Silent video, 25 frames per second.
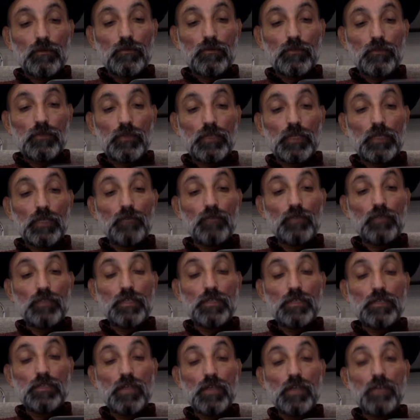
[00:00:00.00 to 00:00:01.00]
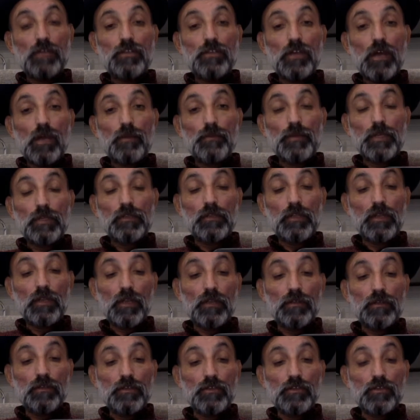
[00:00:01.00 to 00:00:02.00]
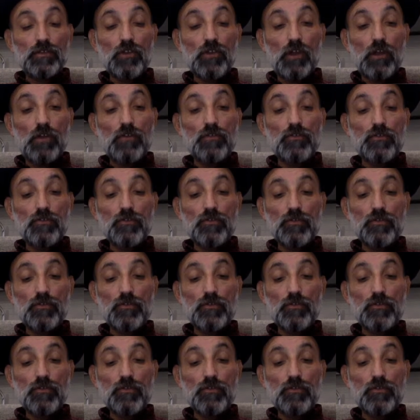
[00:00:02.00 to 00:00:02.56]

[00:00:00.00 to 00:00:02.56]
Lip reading: that was a side topic that I discussed.